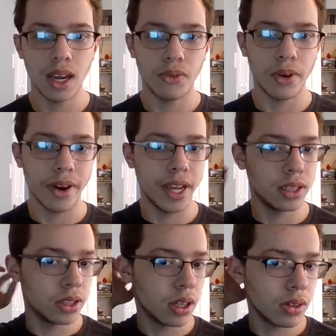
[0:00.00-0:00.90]
where a
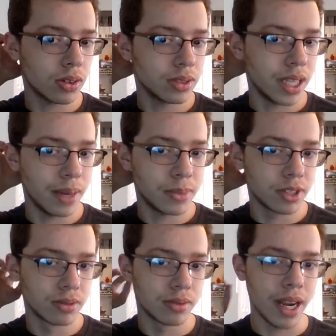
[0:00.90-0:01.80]
local named
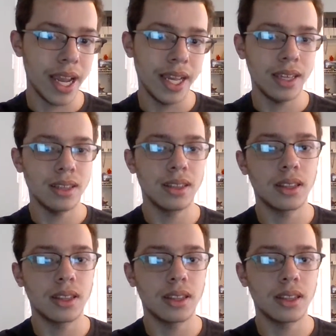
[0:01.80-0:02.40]
Ray